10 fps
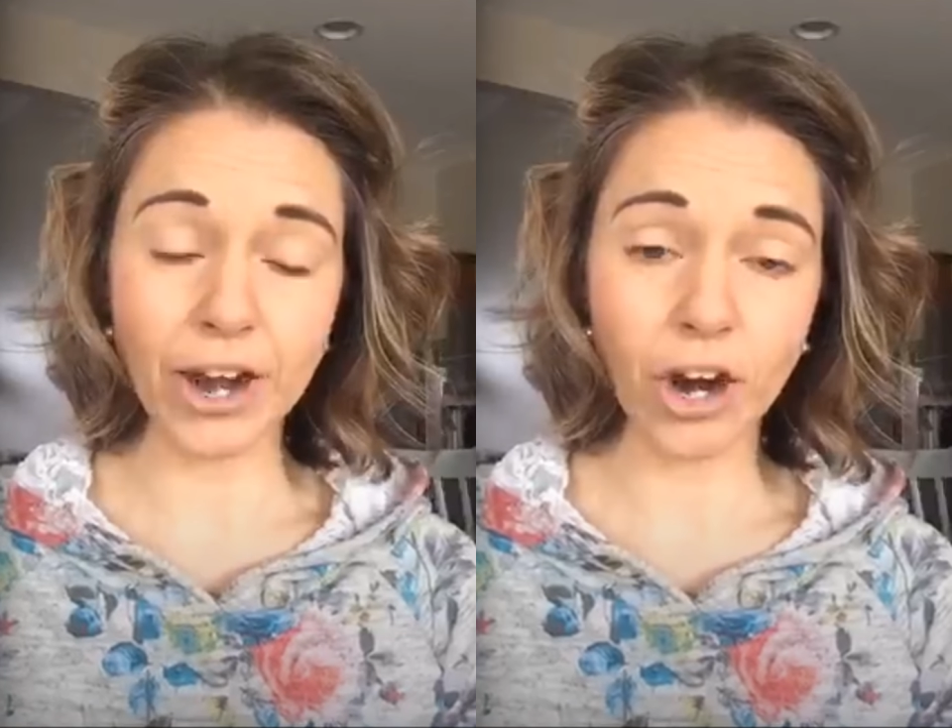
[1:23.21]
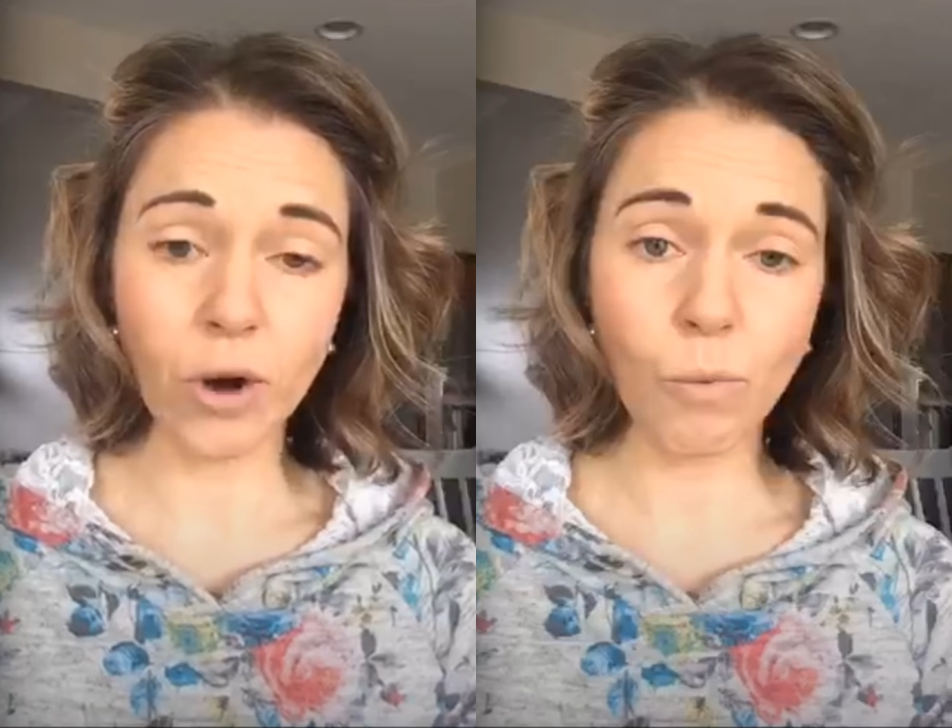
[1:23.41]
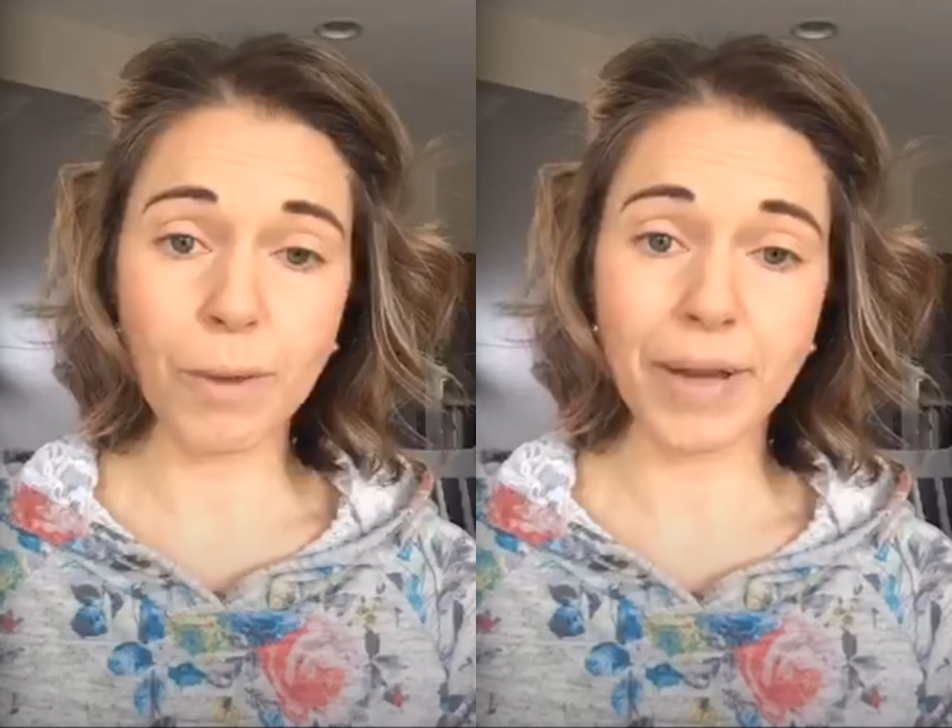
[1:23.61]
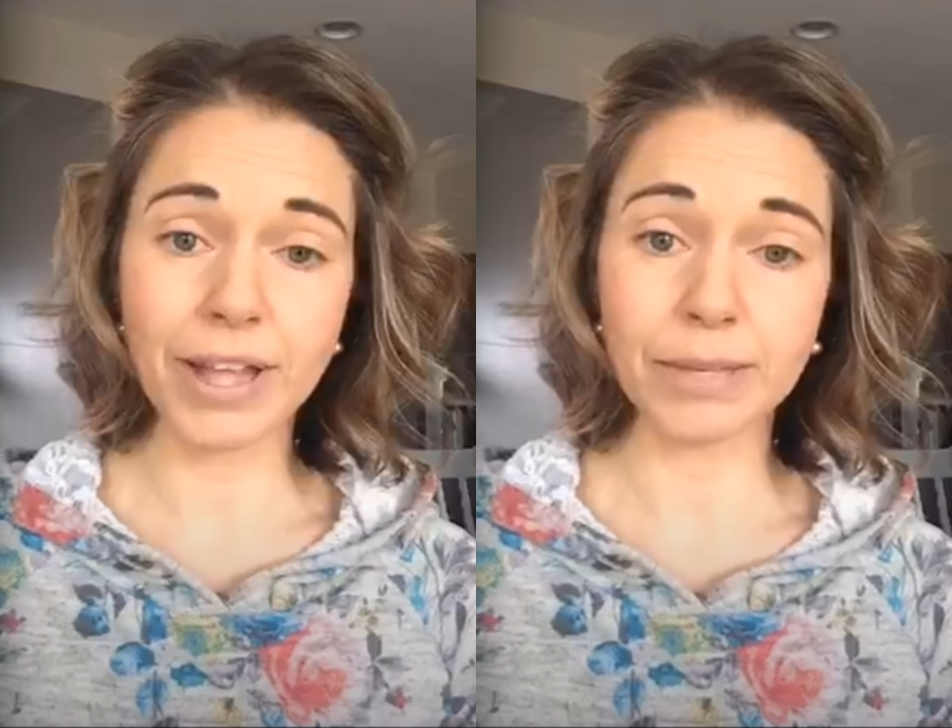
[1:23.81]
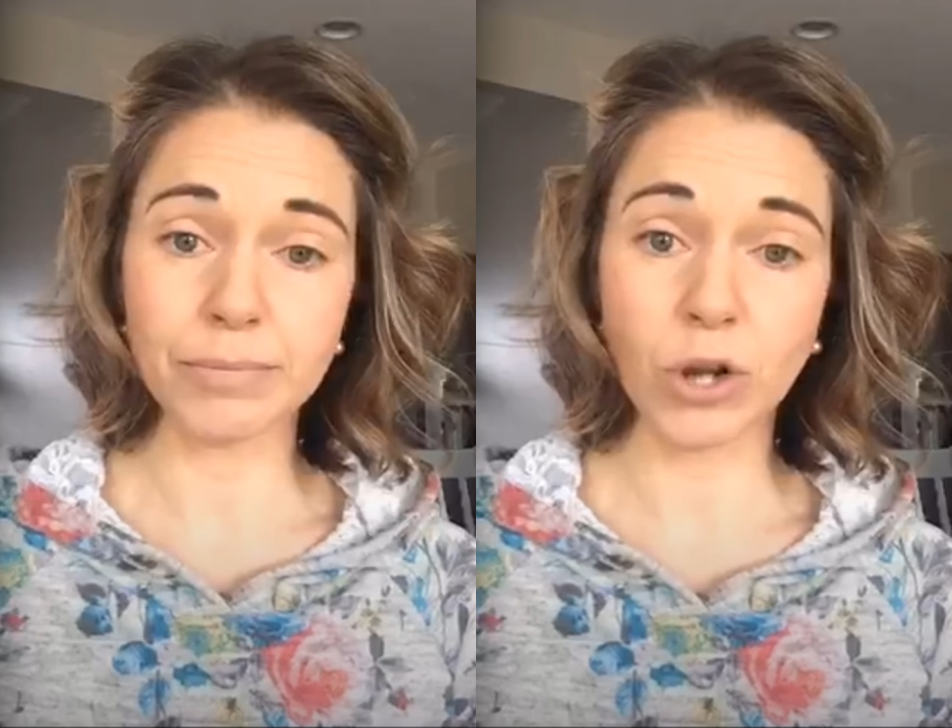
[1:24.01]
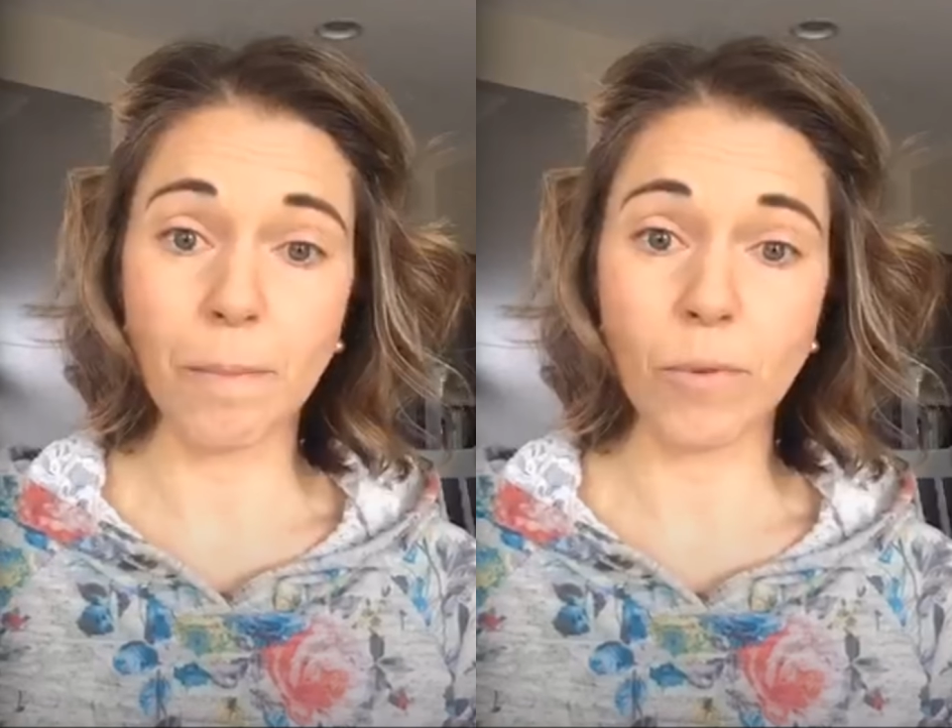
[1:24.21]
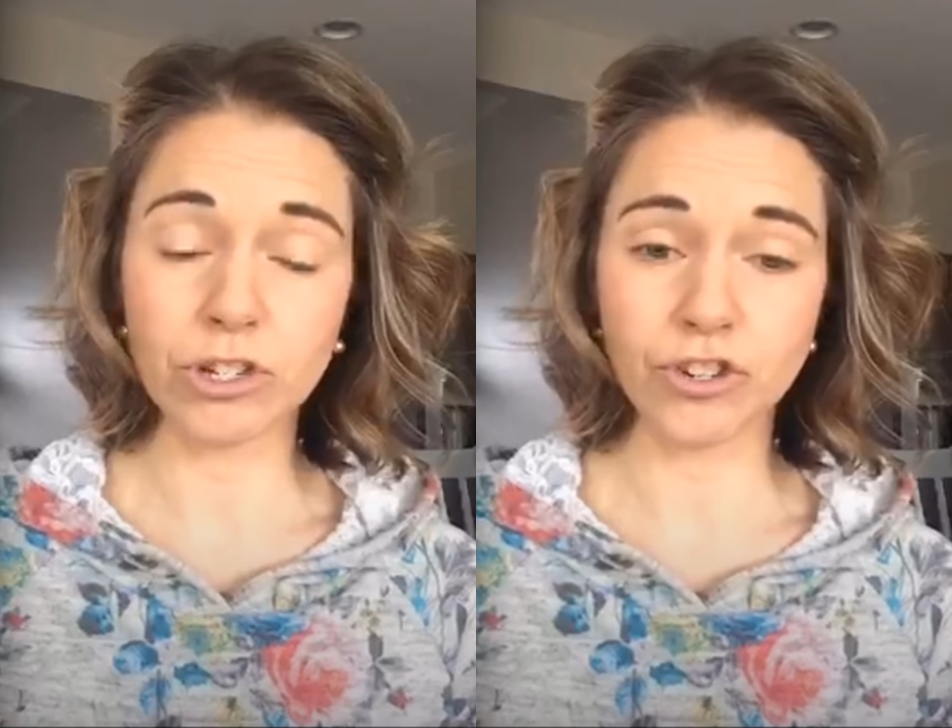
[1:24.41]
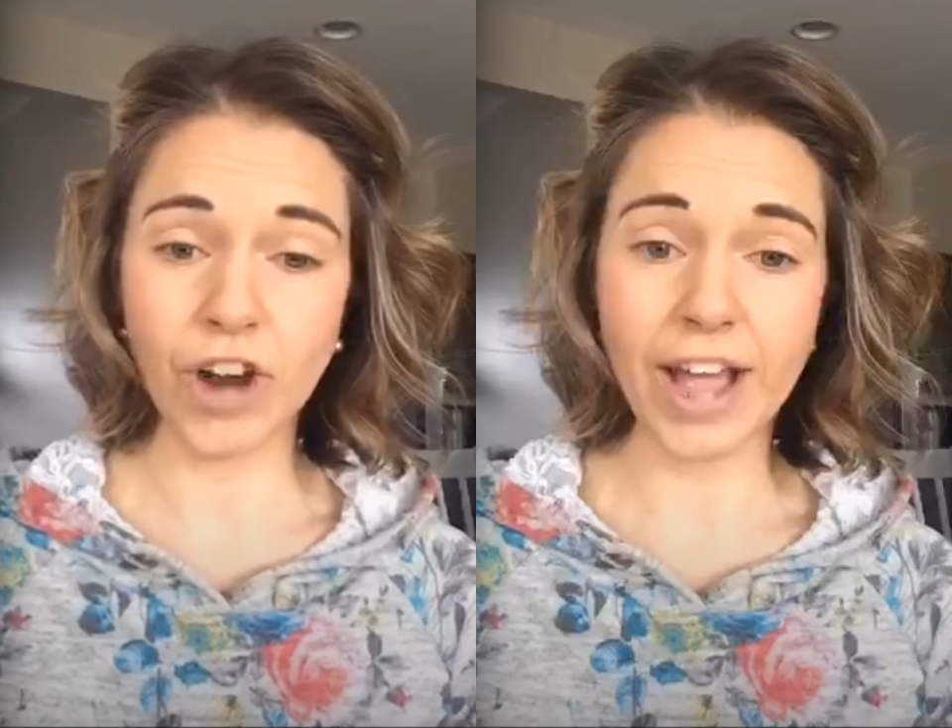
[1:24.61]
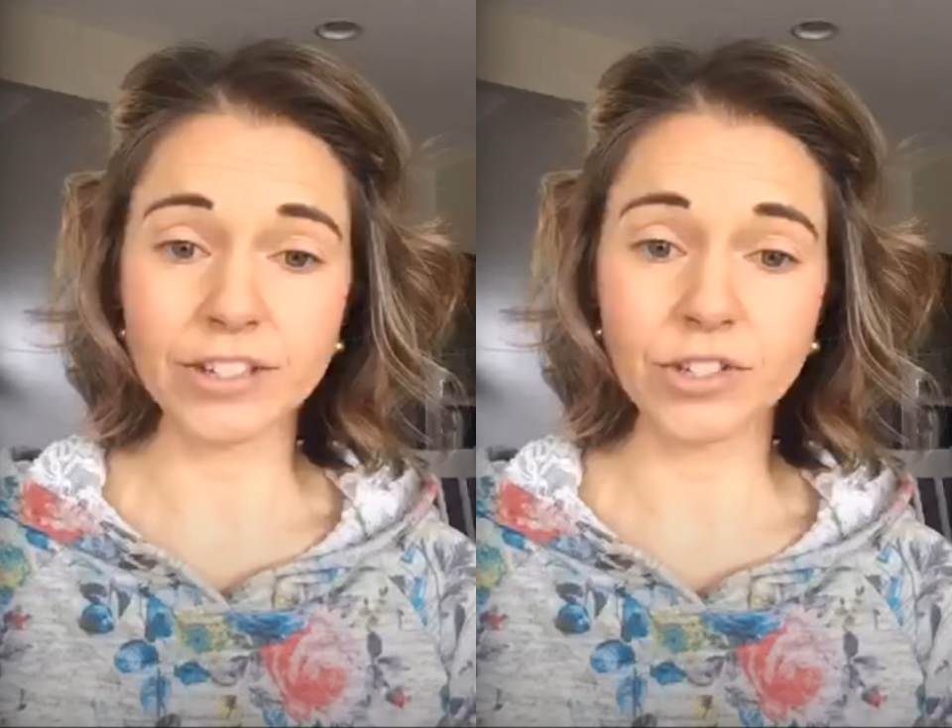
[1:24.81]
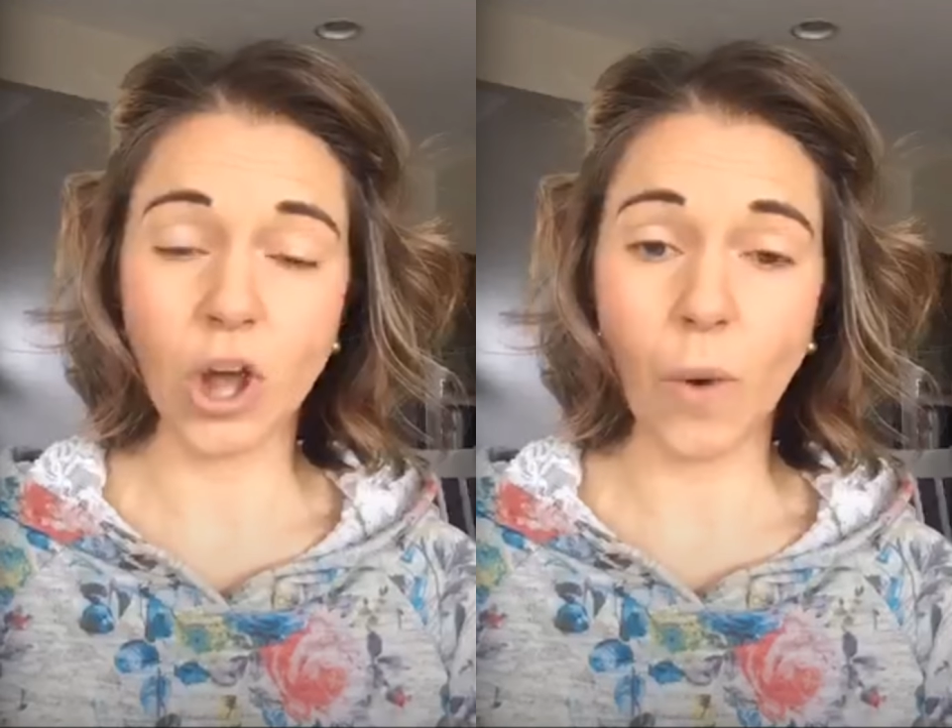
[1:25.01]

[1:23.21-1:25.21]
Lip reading: better when my lips are moisturized.